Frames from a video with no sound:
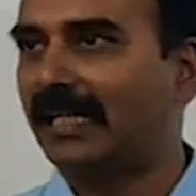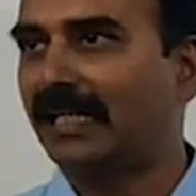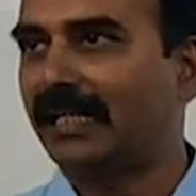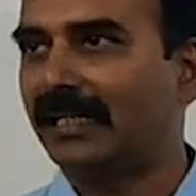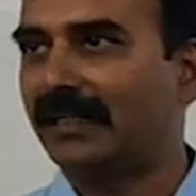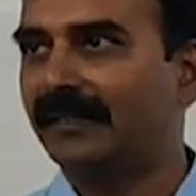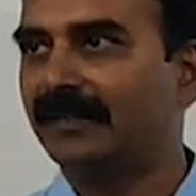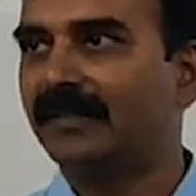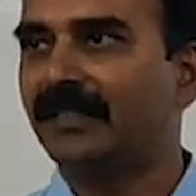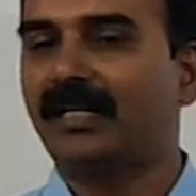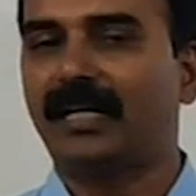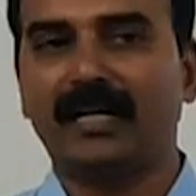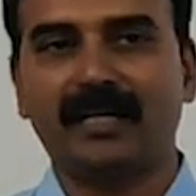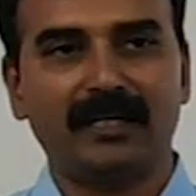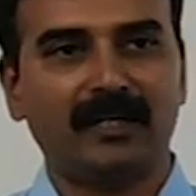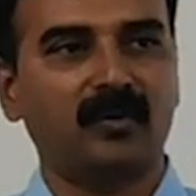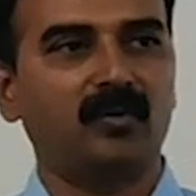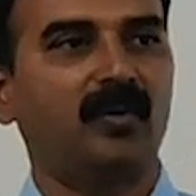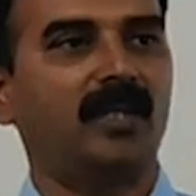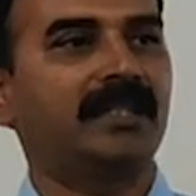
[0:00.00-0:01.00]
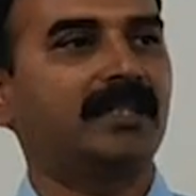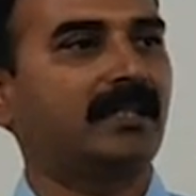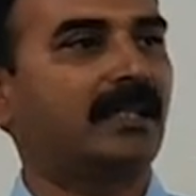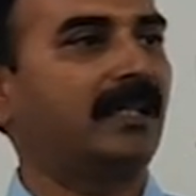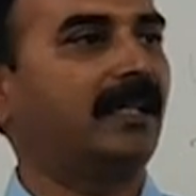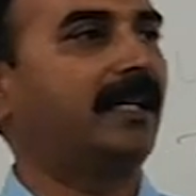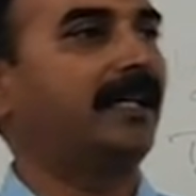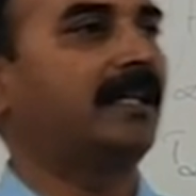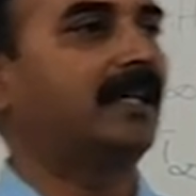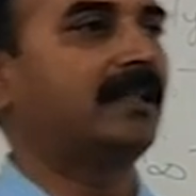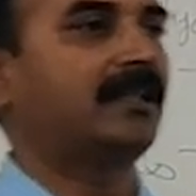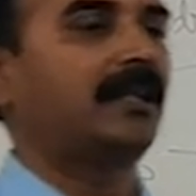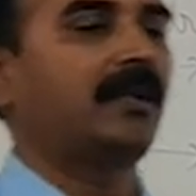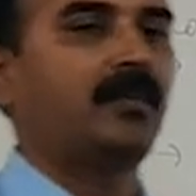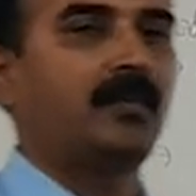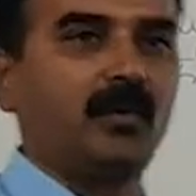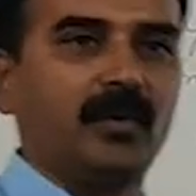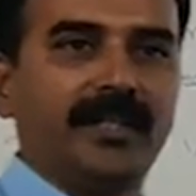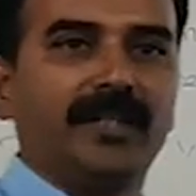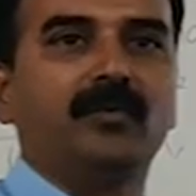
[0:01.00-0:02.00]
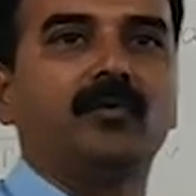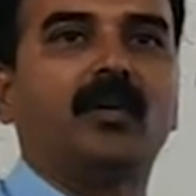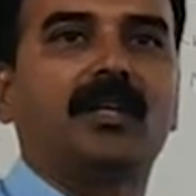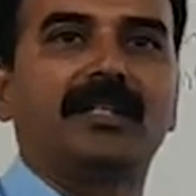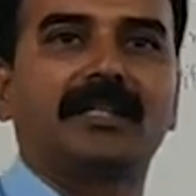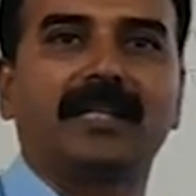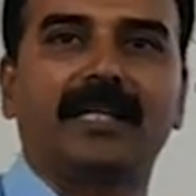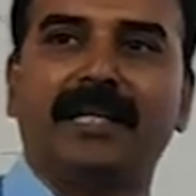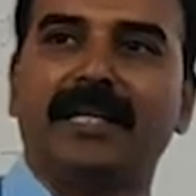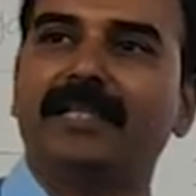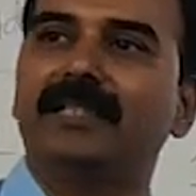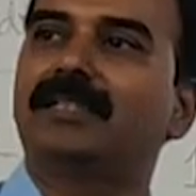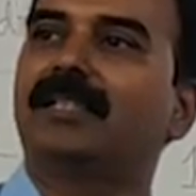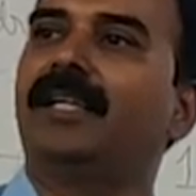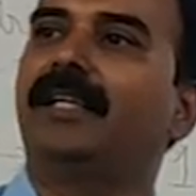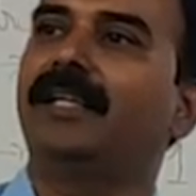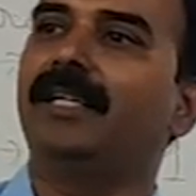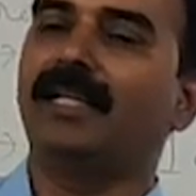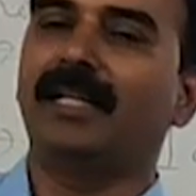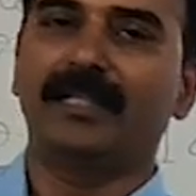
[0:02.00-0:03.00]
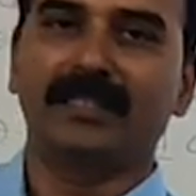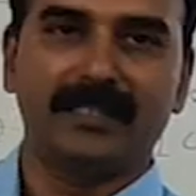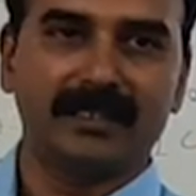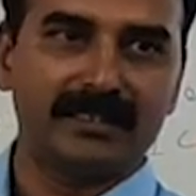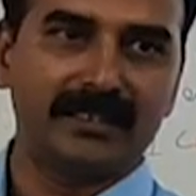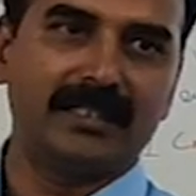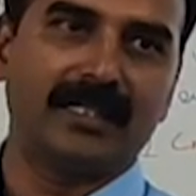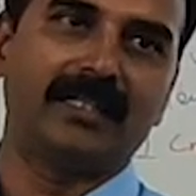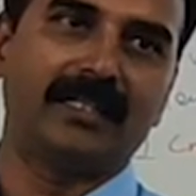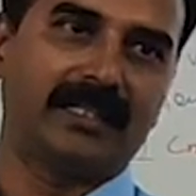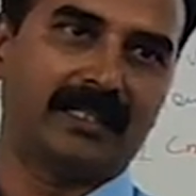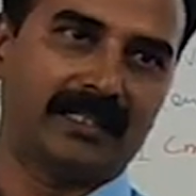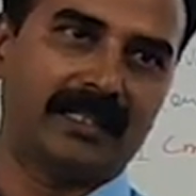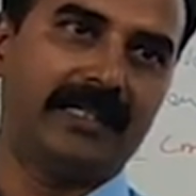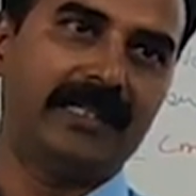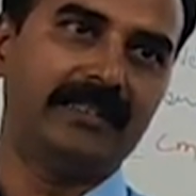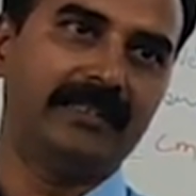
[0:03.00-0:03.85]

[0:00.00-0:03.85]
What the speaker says: and all advanced learners are put in one class and others in another class,